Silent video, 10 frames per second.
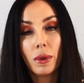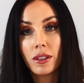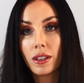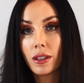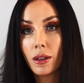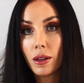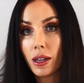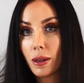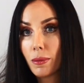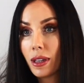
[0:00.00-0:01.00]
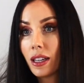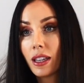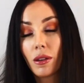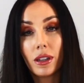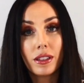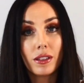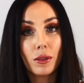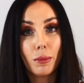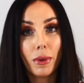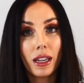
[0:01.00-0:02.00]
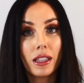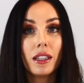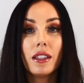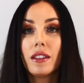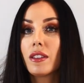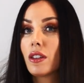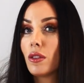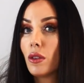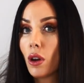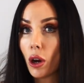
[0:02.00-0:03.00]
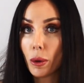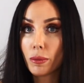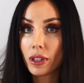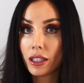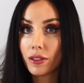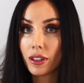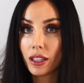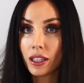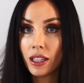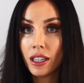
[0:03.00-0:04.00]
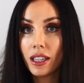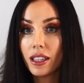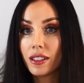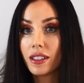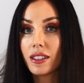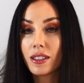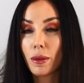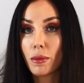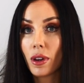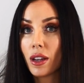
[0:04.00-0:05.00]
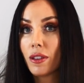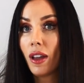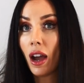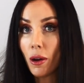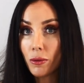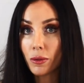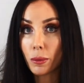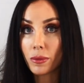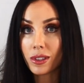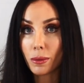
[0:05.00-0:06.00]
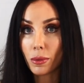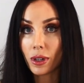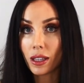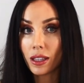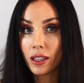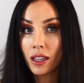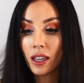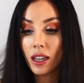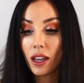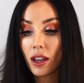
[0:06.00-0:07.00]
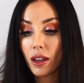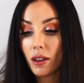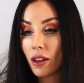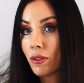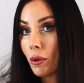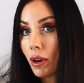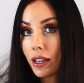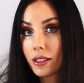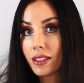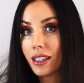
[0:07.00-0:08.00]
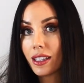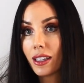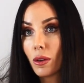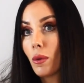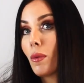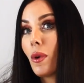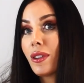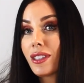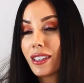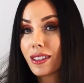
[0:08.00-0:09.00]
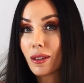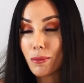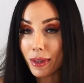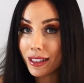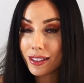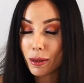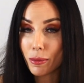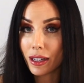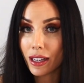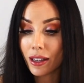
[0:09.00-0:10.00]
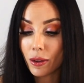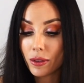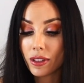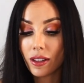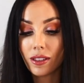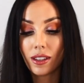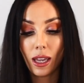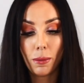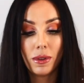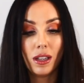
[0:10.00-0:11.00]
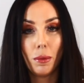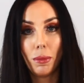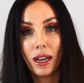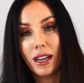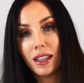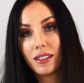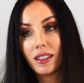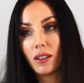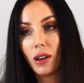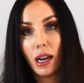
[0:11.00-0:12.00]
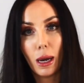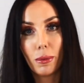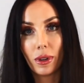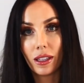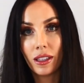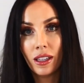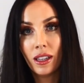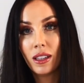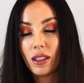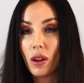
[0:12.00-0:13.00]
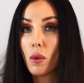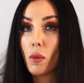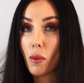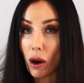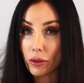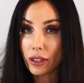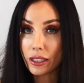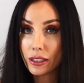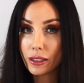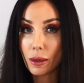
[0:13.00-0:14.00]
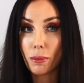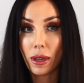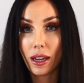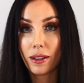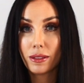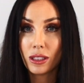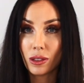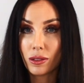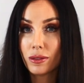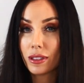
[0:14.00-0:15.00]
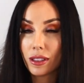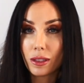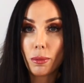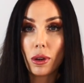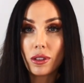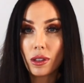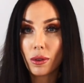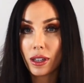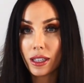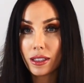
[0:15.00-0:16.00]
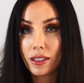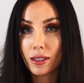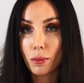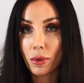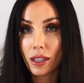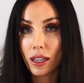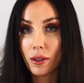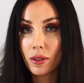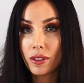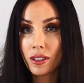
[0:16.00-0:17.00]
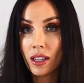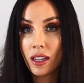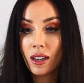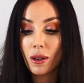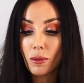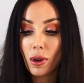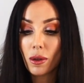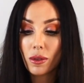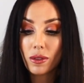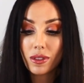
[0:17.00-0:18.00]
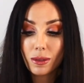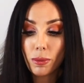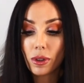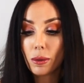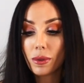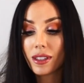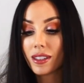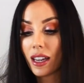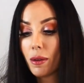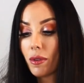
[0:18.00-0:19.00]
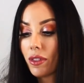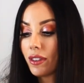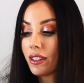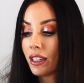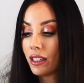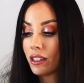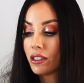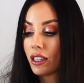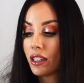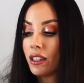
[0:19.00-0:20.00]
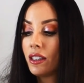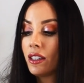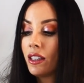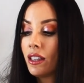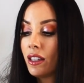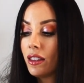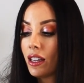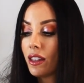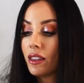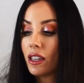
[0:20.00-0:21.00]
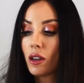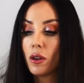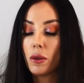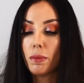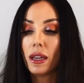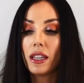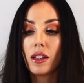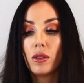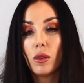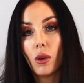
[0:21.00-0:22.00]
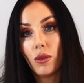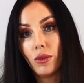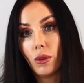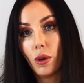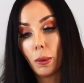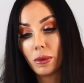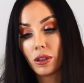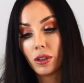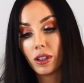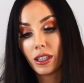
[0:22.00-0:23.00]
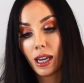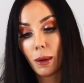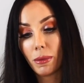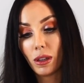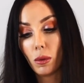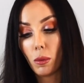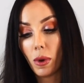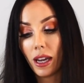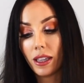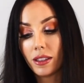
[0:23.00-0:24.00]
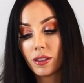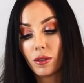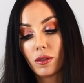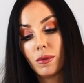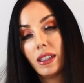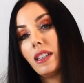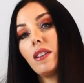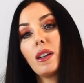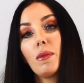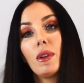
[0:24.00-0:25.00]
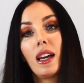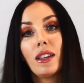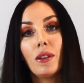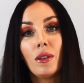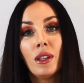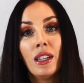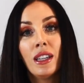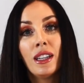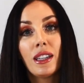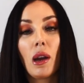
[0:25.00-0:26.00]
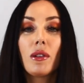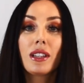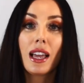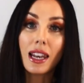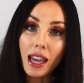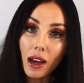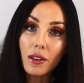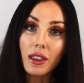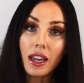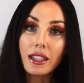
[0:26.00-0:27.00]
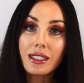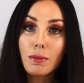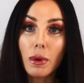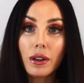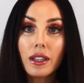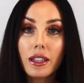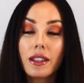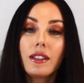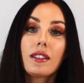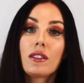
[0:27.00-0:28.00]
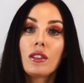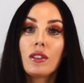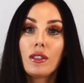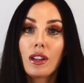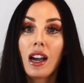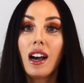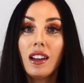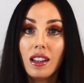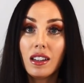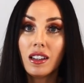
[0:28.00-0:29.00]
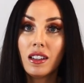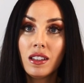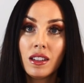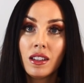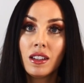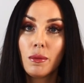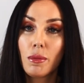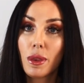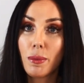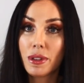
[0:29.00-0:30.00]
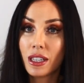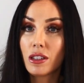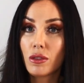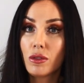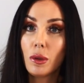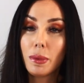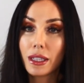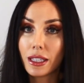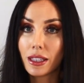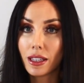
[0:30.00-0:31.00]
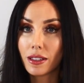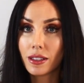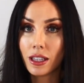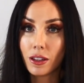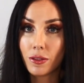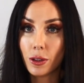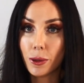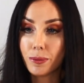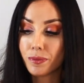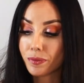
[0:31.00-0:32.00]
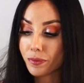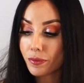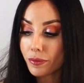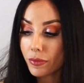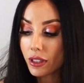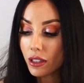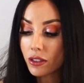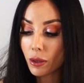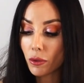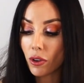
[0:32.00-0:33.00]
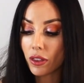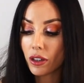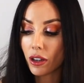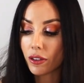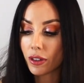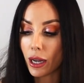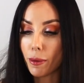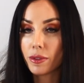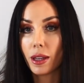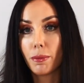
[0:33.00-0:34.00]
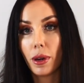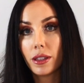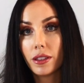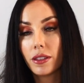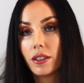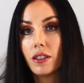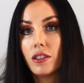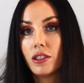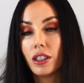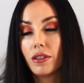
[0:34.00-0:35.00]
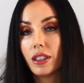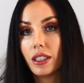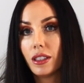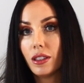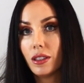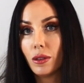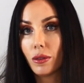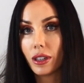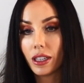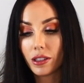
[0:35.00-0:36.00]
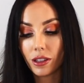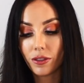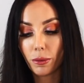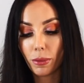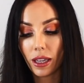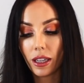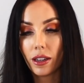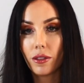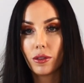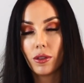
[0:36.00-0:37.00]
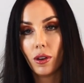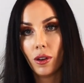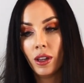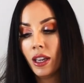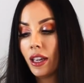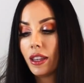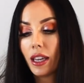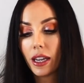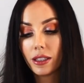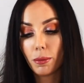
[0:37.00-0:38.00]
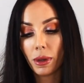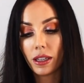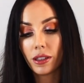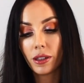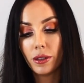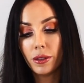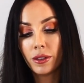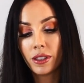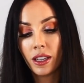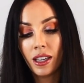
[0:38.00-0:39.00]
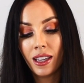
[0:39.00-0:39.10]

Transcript: Is it an increase in your money? Is it a new home to live in? Is it some kind of help from somebody? If you are seeking or wanting to meet someone else, and this has happened in your past, and you're harboring, you know, worries about, you know, exposing your heart to somebody else, well, Spirit would say with this energy that there could be a new offer or opportunity coming your way. So it's really like, well, are you going to allow that experience to colour the potential new beginning that is here for you? So we've got the Knight of Cups and Pisces. This is generally your energy for me. And I've got the Ace of Pentacles.